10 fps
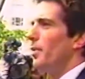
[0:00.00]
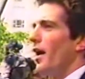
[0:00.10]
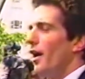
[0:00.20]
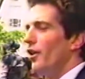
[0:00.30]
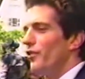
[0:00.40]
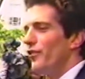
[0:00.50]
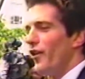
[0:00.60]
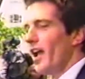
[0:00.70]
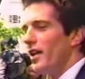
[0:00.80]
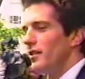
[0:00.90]
by her
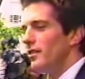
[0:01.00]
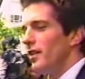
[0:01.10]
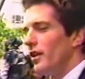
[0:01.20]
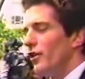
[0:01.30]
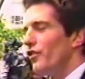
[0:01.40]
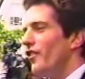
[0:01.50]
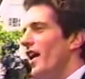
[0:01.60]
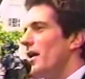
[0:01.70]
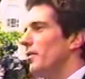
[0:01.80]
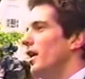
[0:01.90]
friends and her
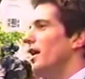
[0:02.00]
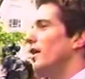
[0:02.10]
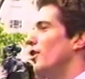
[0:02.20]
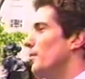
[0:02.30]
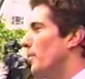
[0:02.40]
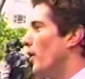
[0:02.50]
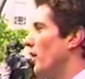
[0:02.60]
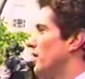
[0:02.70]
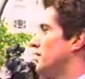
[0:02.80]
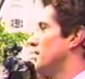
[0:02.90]
family and her
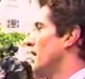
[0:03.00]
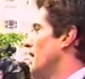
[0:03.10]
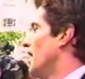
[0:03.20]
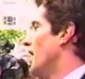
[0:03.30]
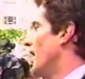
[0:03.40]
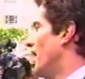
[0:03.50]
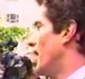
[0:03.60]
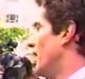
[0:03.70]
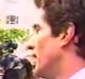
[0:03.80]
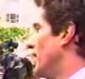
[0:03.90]
books
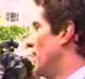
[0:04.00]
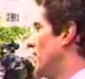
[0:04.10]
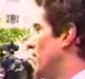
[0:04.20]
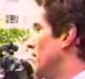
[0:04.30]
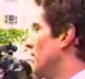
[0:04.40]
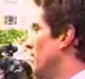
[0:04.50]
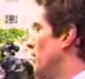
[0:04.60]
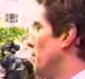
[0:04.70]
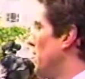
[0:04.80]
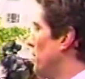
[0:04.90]
uh, and
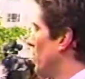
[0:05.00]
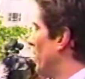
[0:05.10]
the people